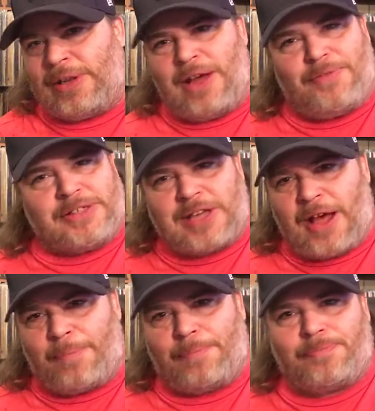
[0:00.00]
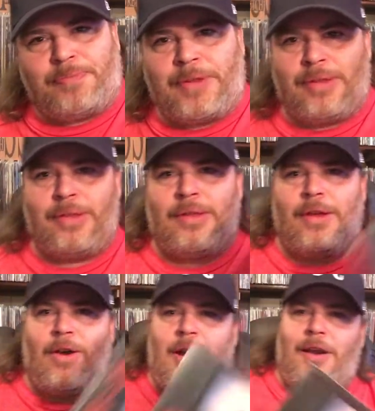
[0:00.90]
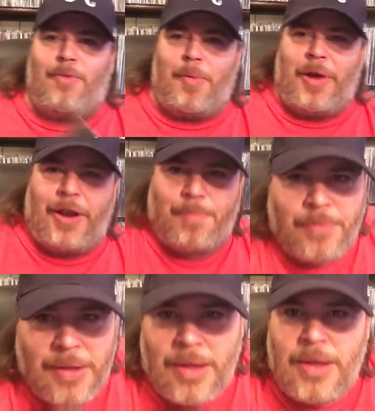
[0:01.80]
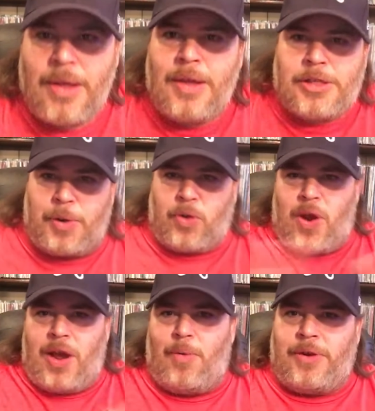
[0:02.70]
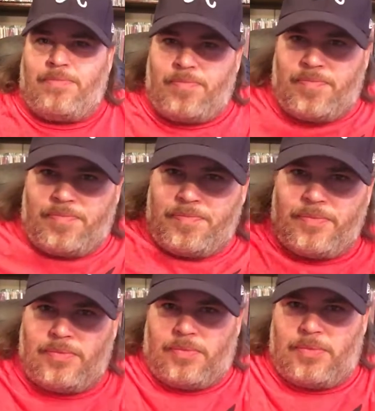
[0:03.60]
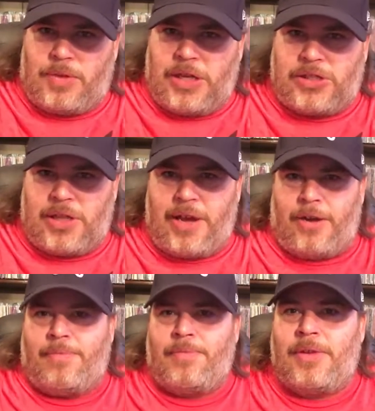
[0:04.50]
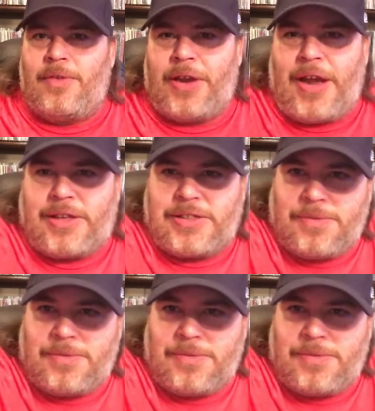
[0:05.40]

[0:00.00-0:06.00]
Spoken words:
Love this album. All right, everybody. It's been a great one. Catch you later. Love you guys.